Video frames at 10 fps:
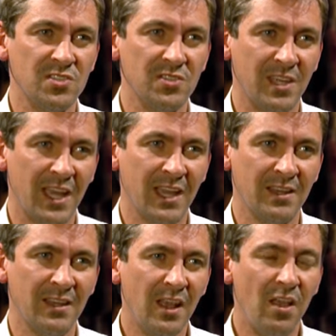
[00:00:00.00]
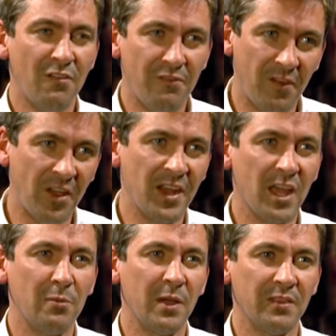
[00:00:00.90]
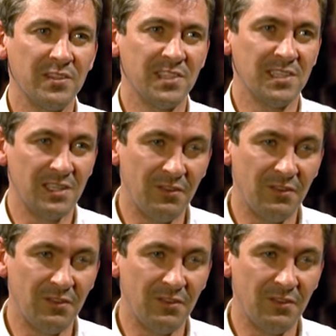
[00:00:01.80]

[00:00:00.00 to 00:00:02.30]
as you can, find out about the city,